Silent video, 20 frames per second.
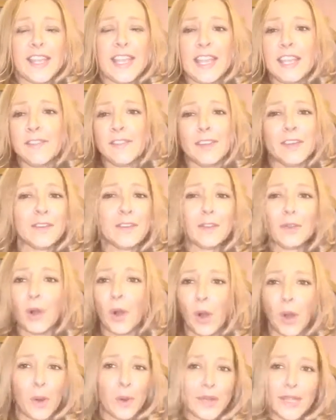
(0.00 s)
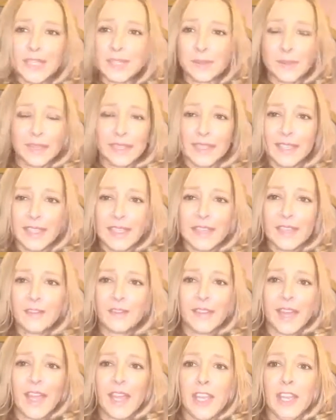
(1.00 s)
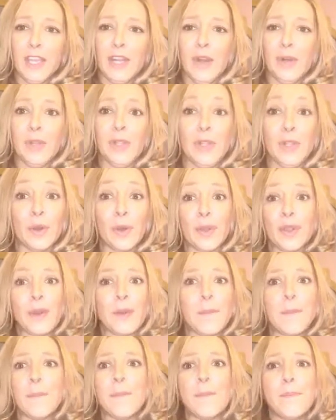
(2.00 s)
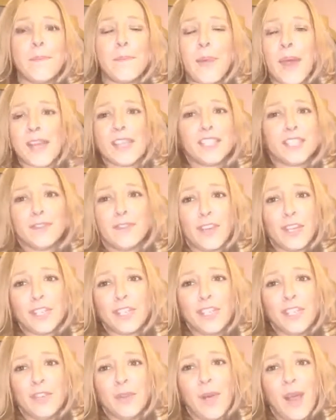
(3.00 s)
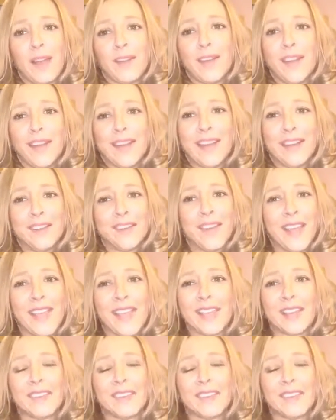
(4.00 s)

Even if you don't always believe that, you're the best version you are right now,